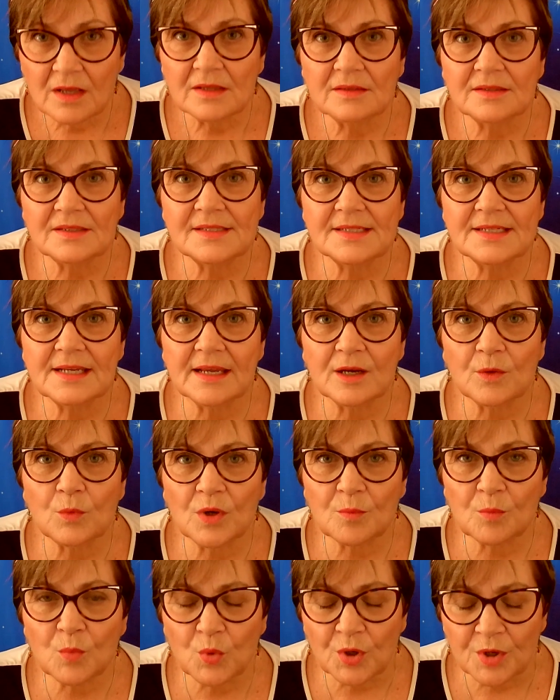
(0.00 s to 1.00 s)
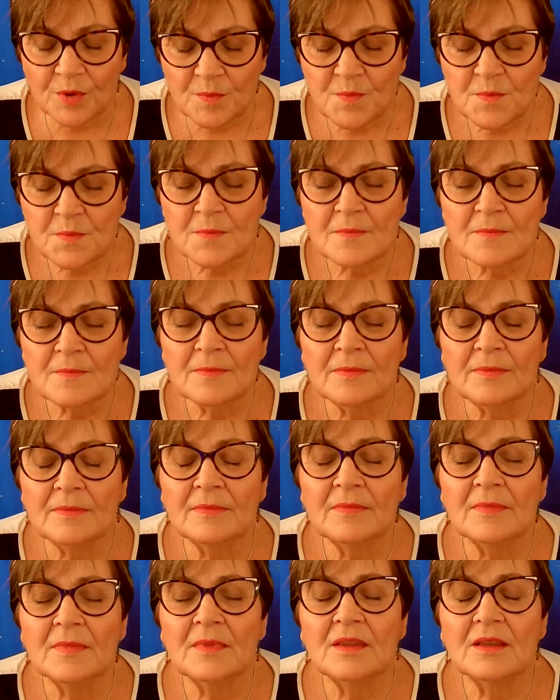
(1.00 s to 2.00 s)
Let's take one more.
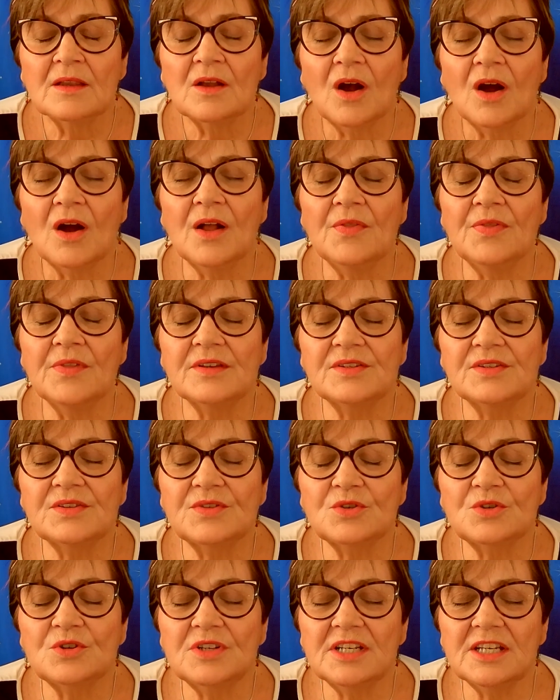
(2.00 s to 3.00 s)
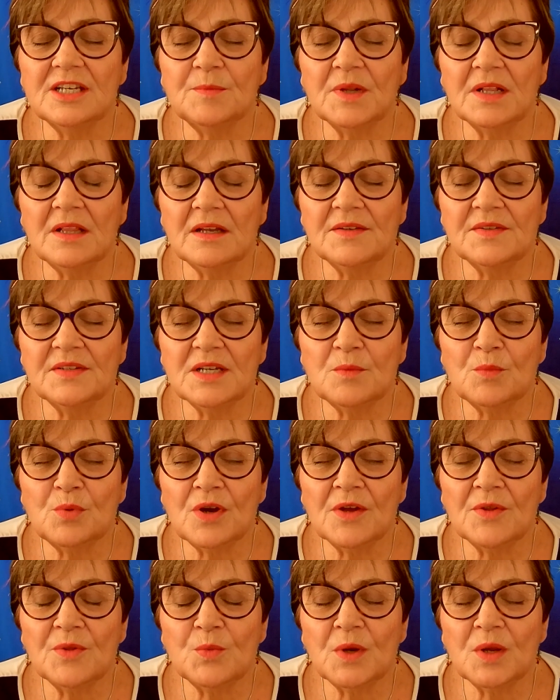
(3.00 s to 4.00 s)
On this third deep cleansing
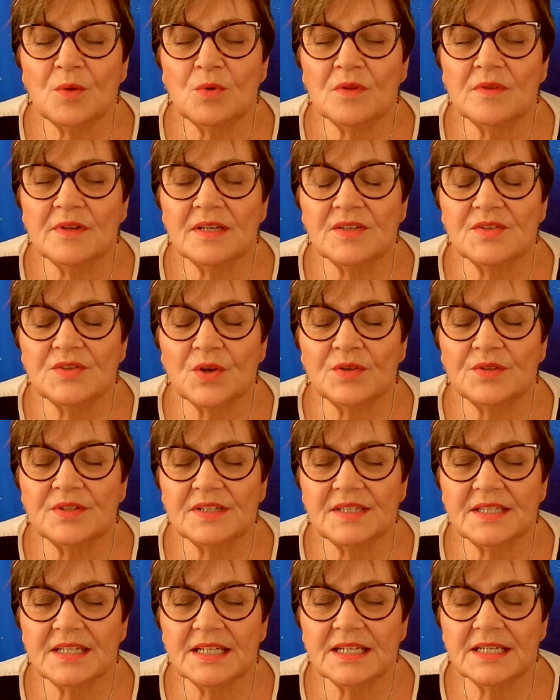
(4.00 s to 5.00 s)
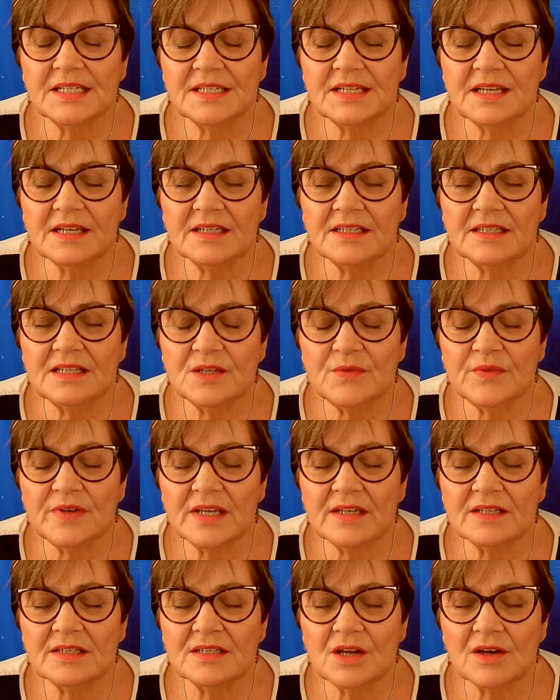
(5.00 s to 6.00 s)
breath, we release all disease,
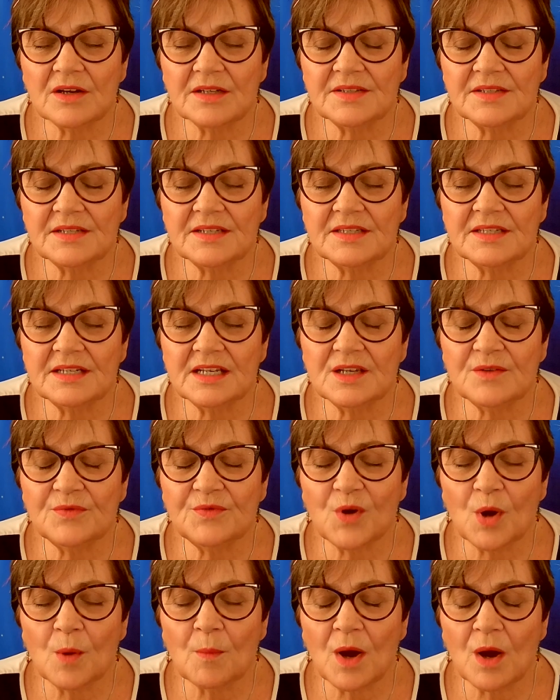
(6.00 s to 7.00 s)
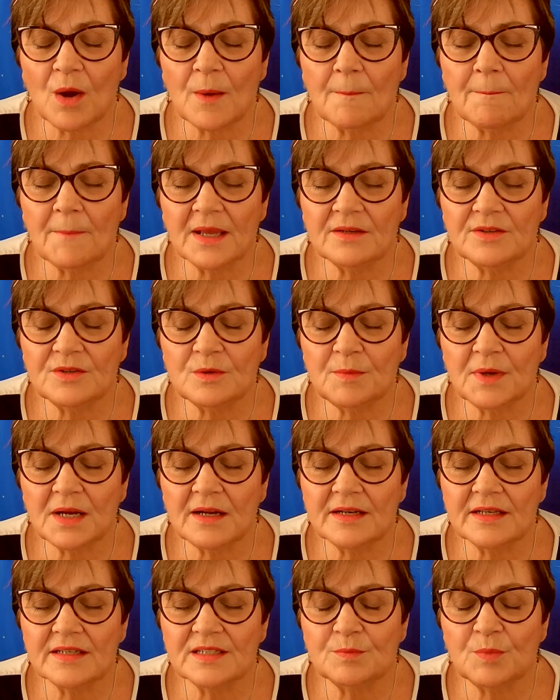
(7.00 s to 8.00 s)
negativity, and toxicity from our mental
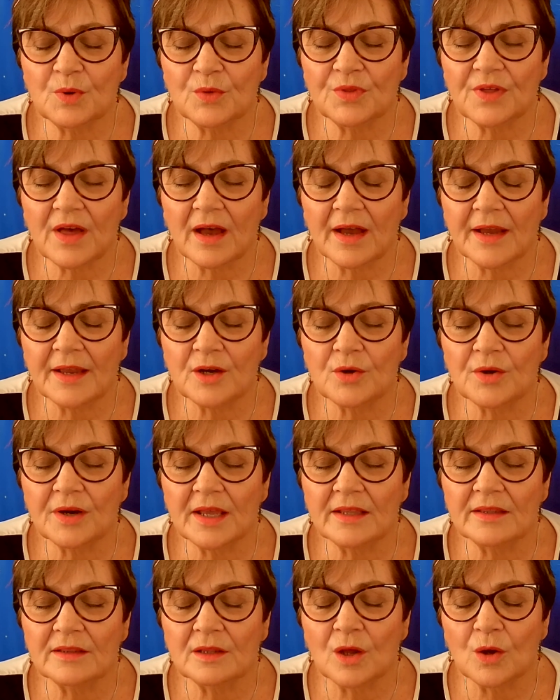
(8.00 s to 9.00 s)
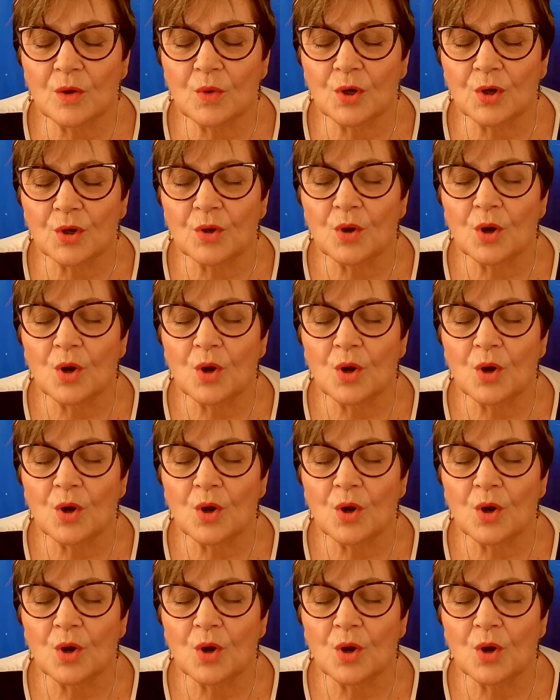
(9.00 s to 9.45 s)
bodies, both higher and lower.